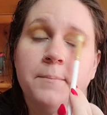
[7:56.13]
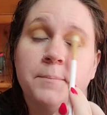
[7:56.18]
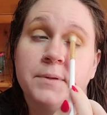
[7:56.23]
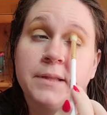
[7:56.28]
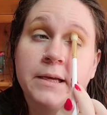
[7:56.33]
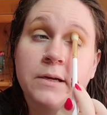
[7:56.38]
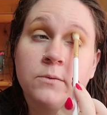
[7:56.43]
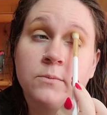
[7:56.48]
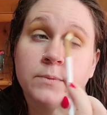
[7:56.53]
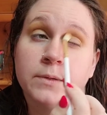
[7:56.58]
But
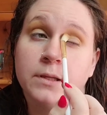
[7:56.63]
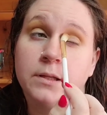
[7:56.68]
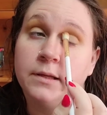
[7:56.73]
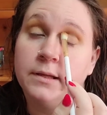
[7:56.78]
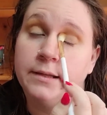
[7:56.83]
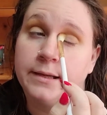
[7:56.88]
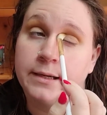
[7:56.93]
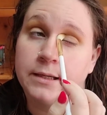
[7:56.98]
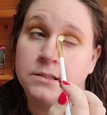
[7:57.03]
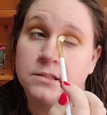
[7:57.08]
like really
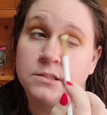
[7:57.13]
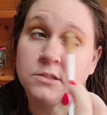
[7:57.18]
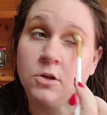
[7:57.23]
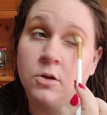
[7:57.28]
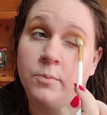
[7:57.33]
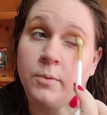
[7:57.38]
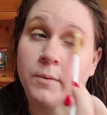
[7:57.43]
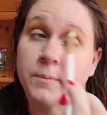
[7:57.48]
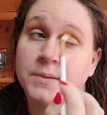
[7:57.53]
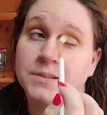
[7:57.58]
like its
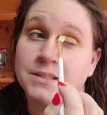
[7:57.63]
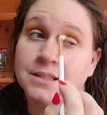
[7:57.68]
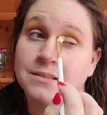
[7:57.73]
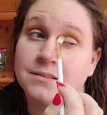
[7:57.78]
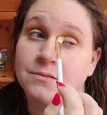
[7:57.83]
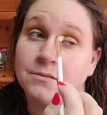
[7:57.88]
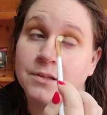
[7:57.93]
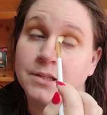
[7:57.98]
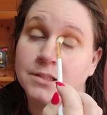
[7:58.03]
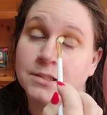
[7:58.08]
sole purpose
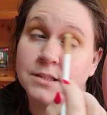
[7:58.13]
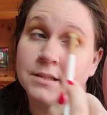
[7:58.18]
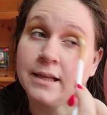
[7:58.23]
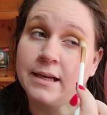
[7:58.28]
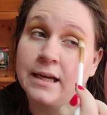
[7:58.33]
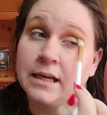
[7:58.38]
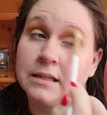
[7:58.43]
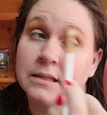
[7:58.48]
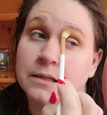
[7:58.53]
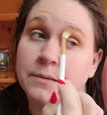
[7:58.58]
isn't really to
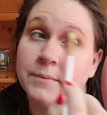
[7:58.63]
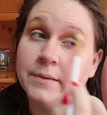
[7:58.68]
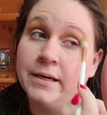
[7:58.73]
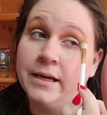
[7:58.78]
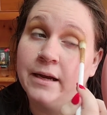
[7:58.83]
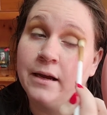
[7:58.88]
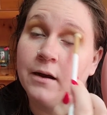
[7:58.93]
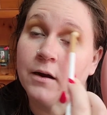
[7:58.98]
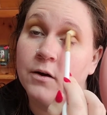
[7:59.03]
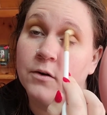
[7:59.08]
like
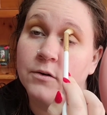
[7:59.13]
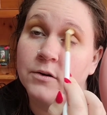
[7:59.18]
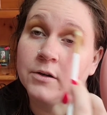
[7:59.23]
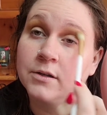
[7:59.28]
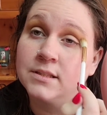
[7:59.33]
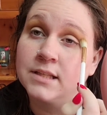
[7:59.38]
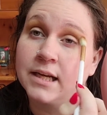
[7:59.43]
eliminate odor.